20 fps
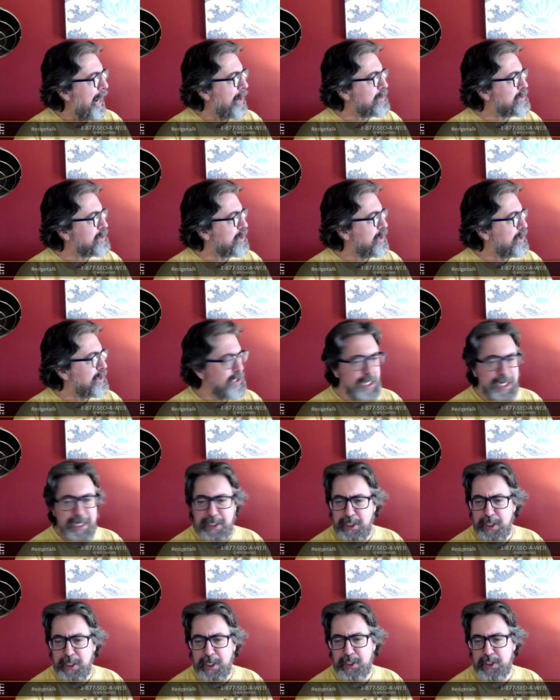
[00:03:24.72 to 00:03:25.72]
I was a
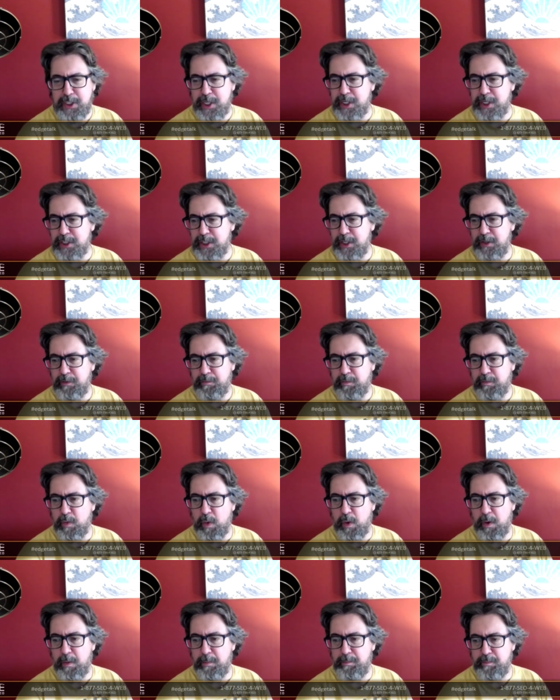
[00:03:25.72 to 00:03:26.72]
teaching assistant
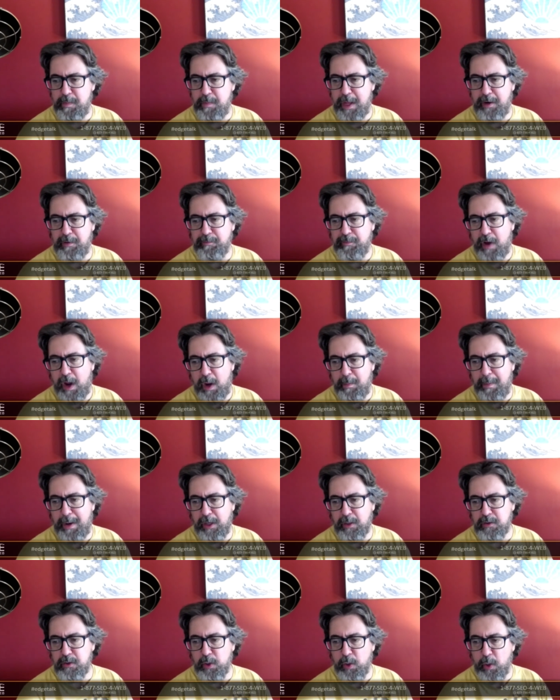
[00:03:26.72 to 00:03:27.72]
for an
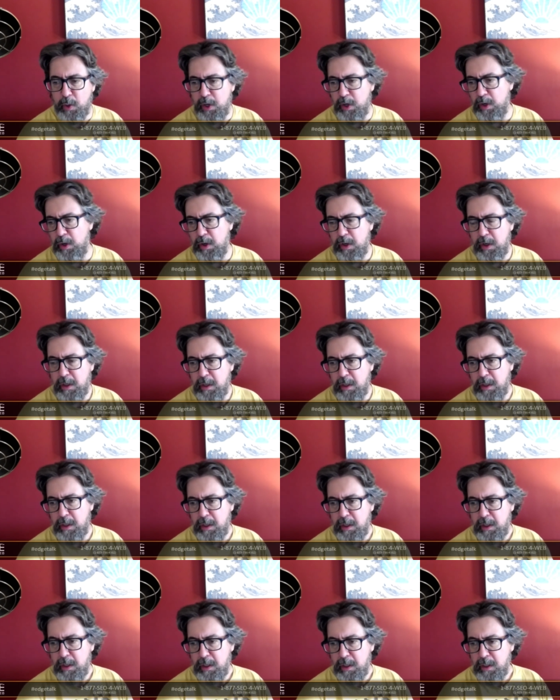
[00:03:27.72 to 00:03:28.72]
environmental lawyer
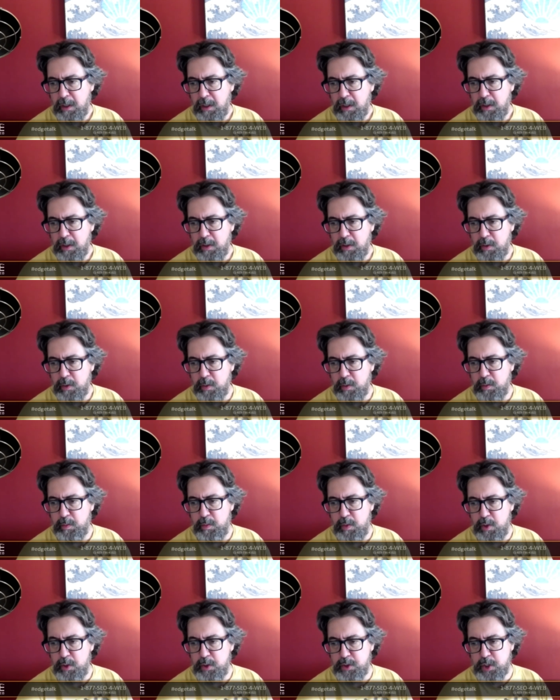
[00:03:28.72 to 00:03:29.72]

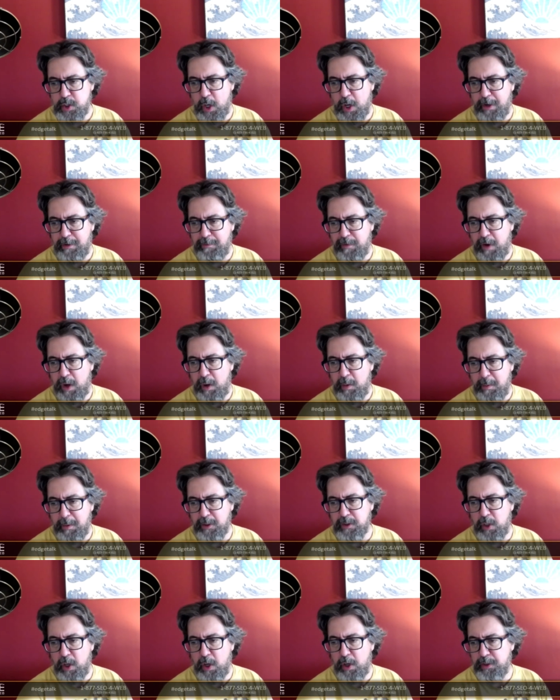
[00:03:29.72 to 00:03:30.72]
who, who taught
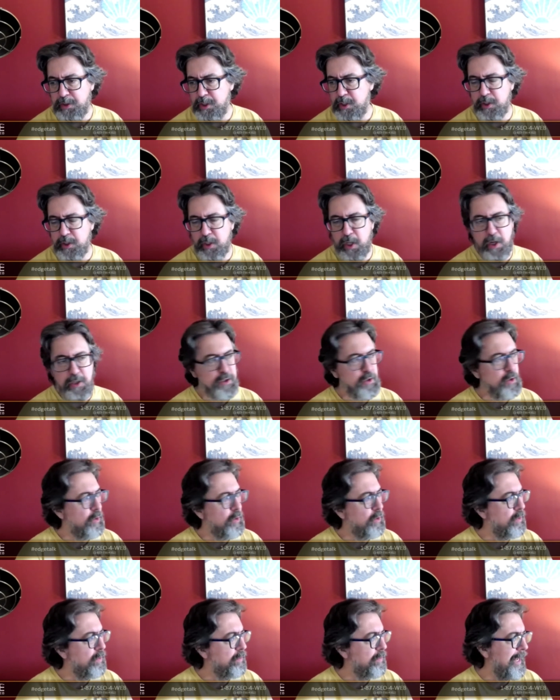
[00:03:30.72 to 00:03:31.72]
environmental law at law
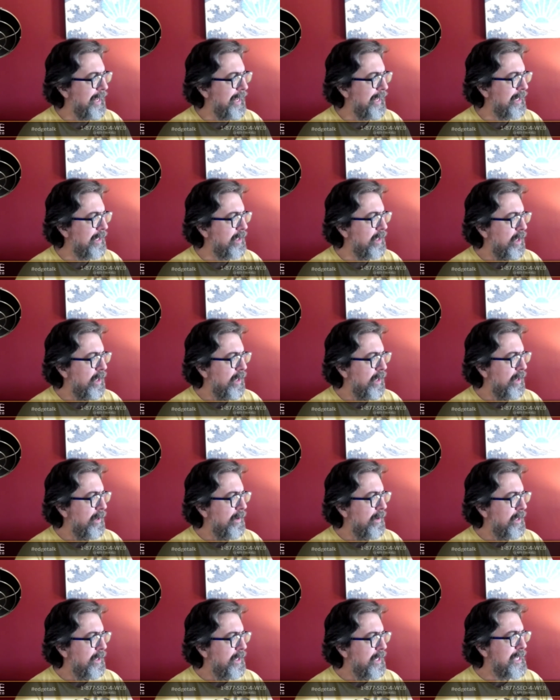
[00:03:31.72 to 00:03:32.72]
school. And
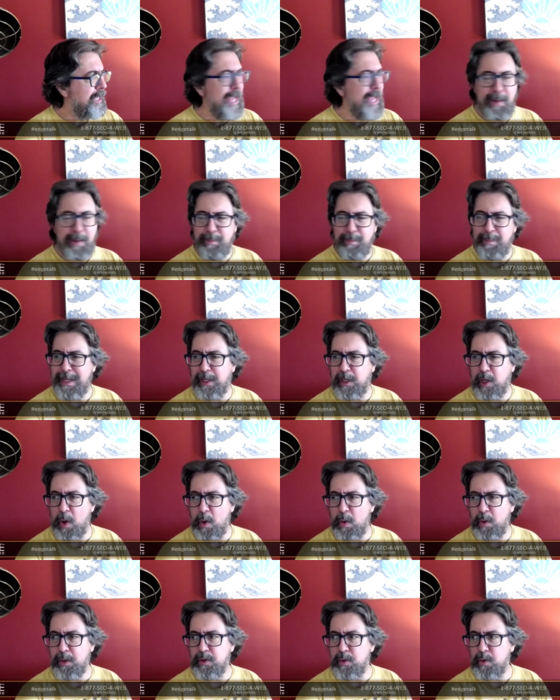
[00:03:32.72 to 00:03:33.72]
he had me
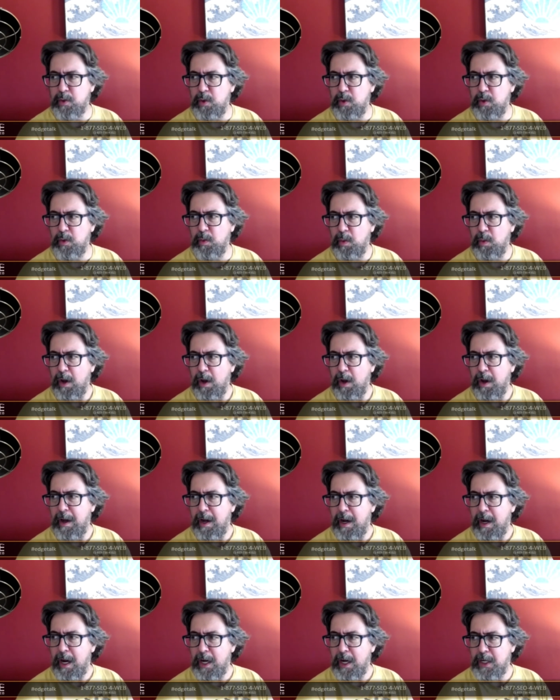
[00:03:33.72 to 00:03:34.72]
going through
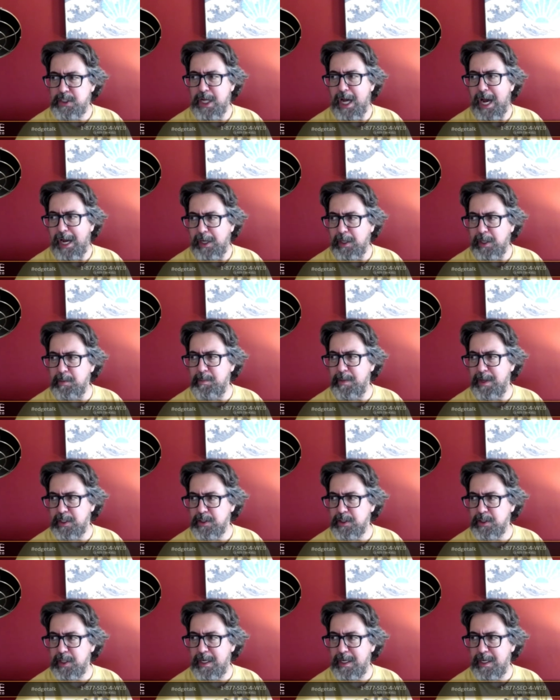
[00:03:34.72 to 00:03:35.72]
a
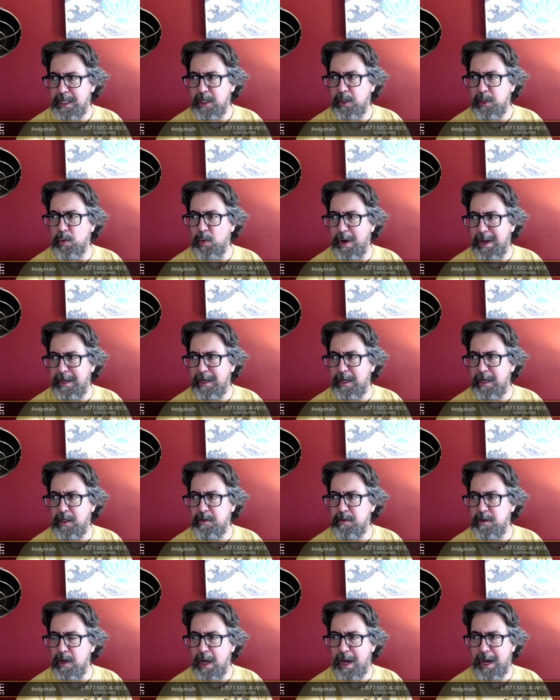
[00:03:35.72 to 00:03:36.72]
document that he
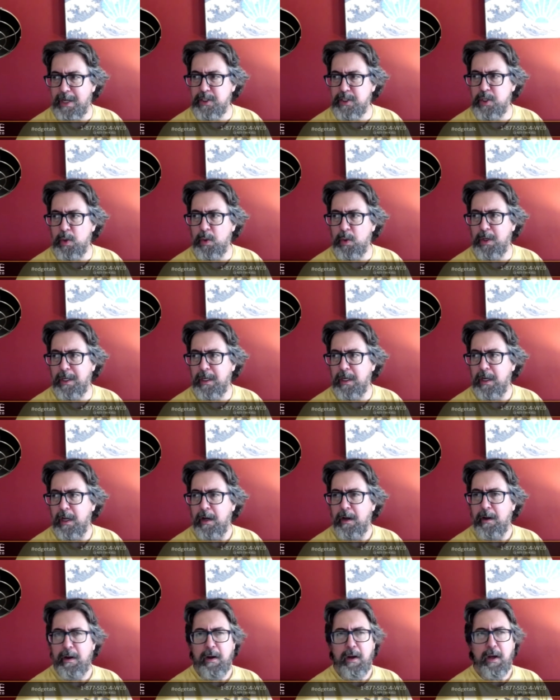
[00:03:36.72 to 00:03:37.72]
created on doing